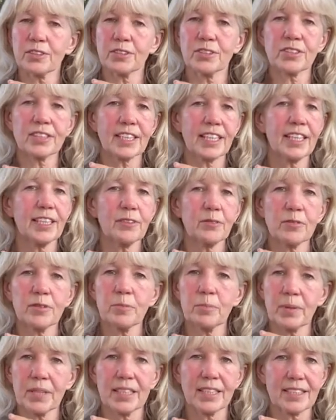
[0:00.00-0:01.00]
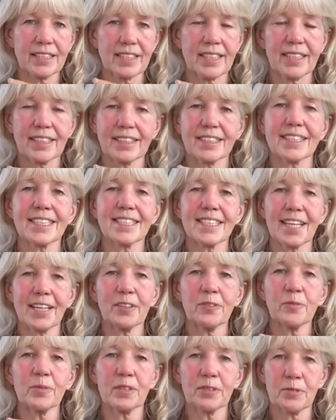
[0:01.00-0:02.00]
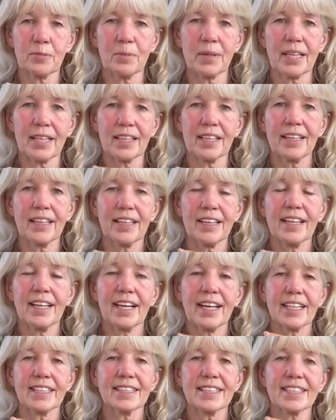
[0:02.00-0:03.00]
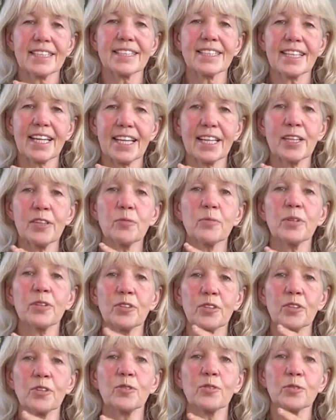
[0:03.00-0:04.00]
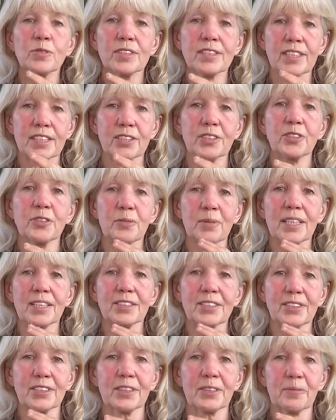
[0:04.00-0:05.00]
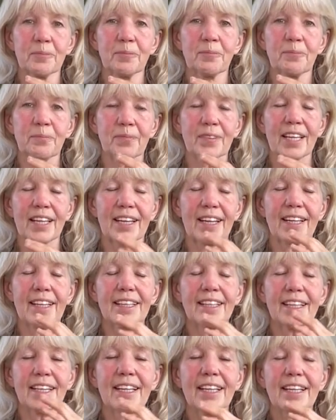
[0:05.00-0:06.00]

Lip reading: Just keep repeating, stay with me and stay with your situation. Okay.